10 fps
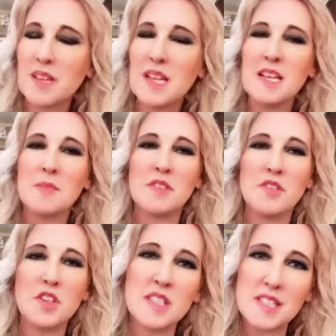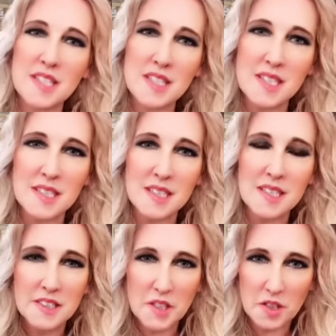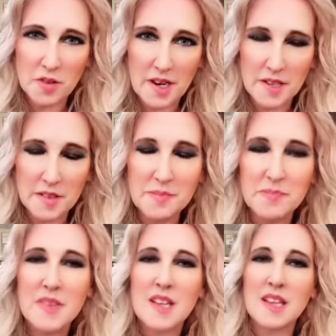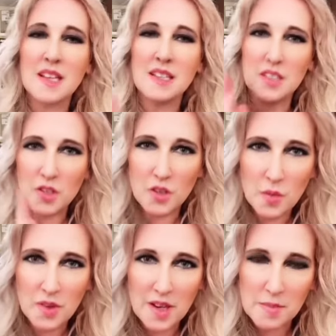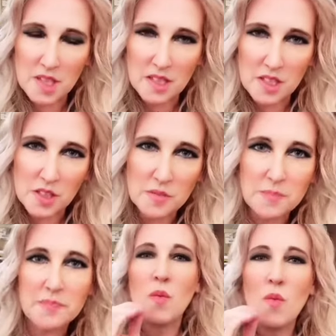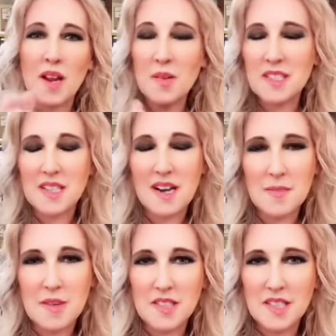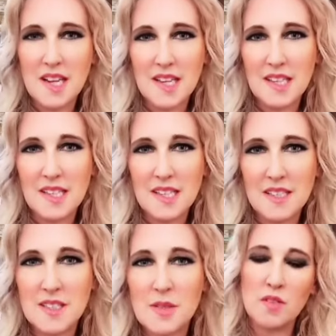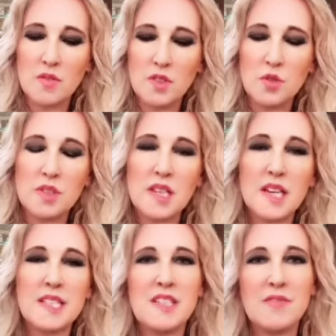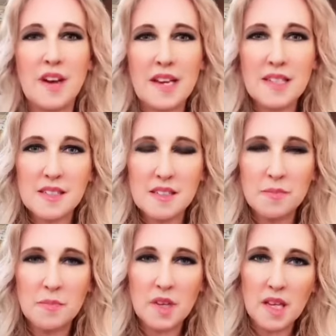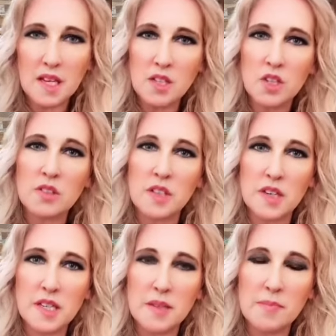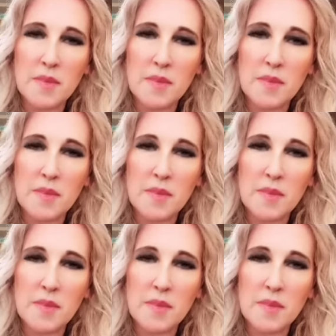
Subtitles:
But if you're a seasoned lyric writer, then you're the one that I'm talking to. What I want to talk about today is using a device in your lyric.